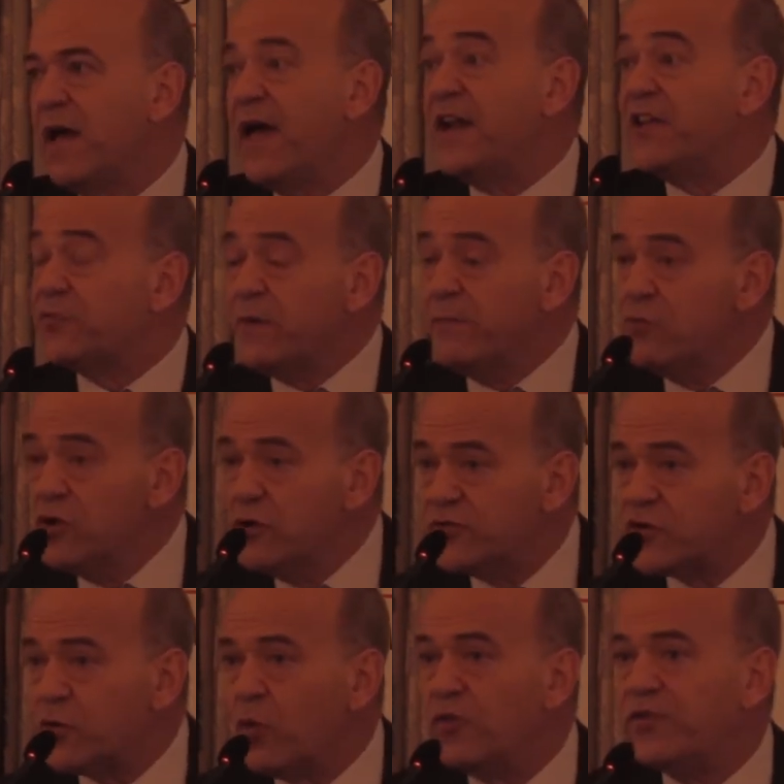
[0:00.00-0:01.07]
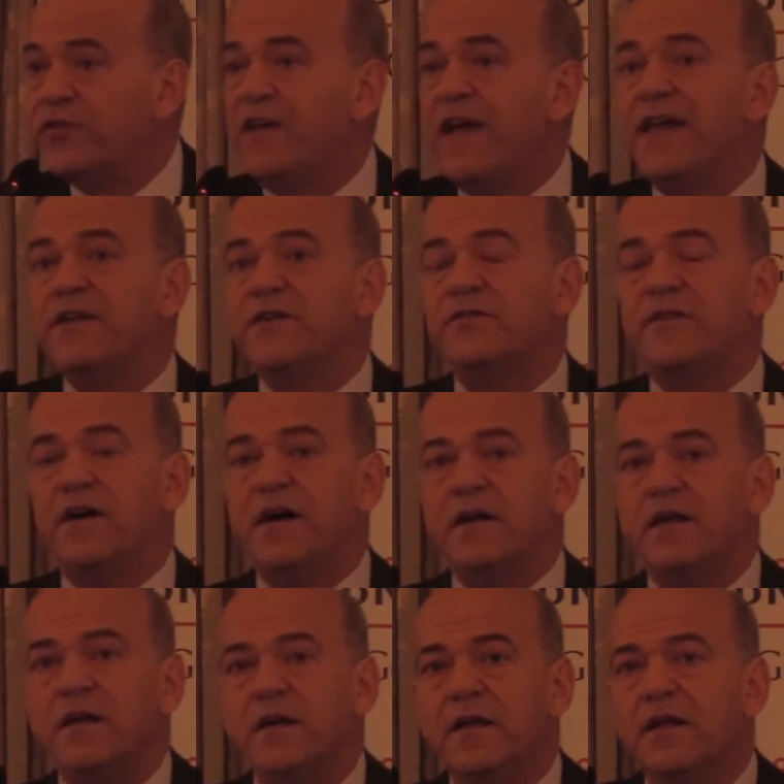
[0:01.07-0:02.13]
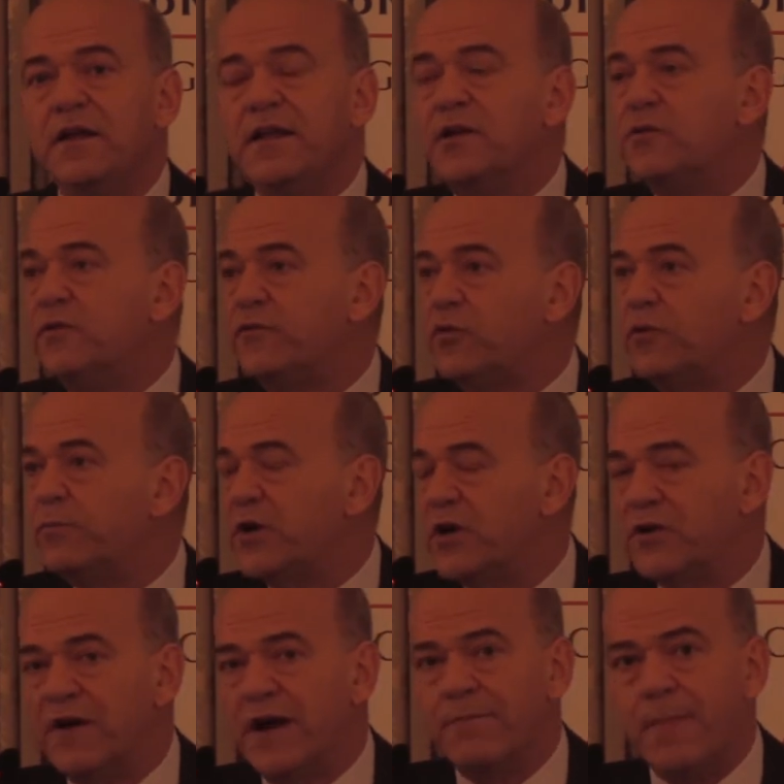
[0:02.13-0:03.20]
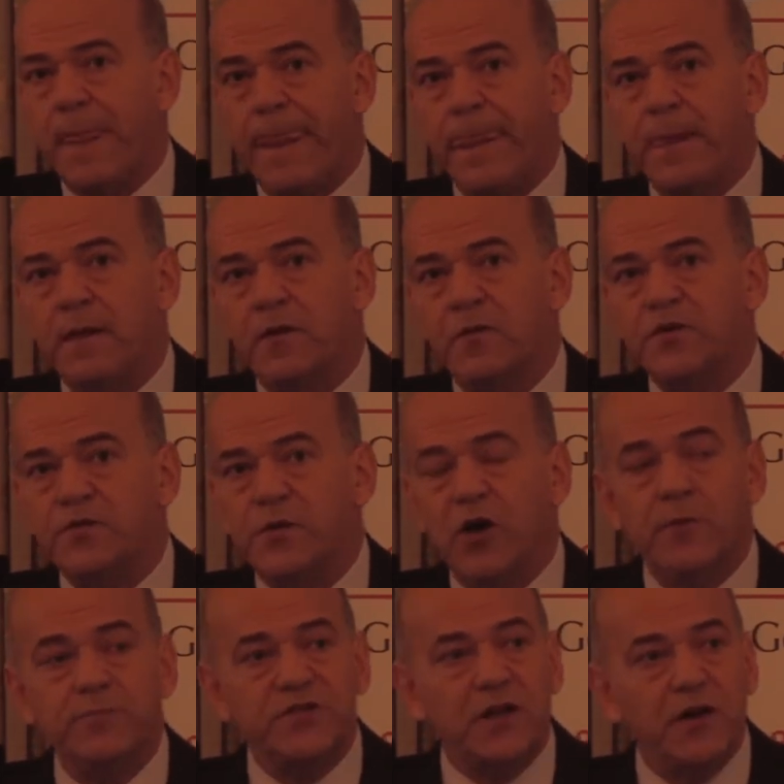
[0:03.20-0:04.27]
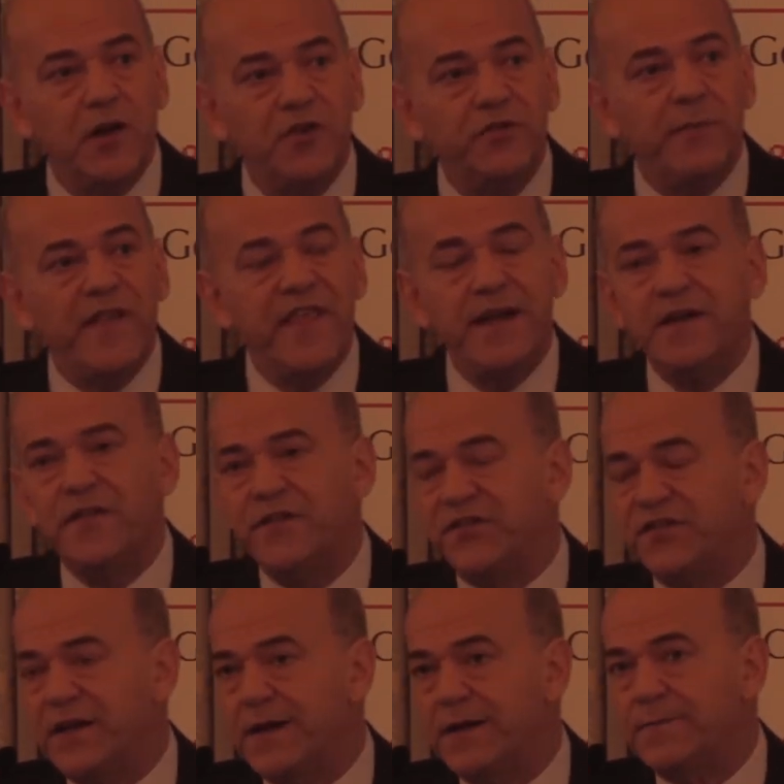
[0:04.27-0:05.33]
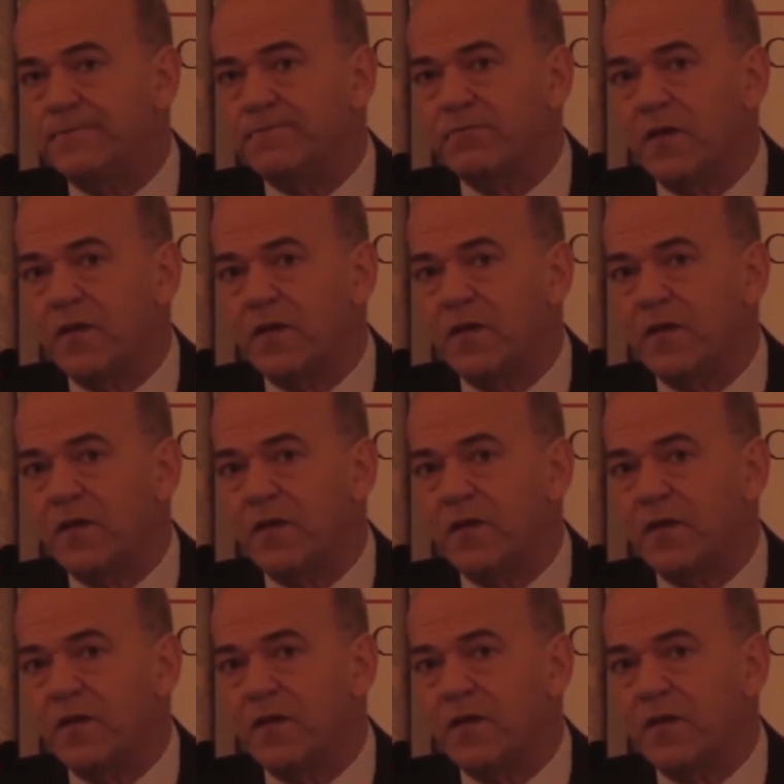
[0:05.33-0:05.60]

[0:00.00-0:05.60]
And as we move towards the end of our legal reform program, which we hope to close by the end of this year,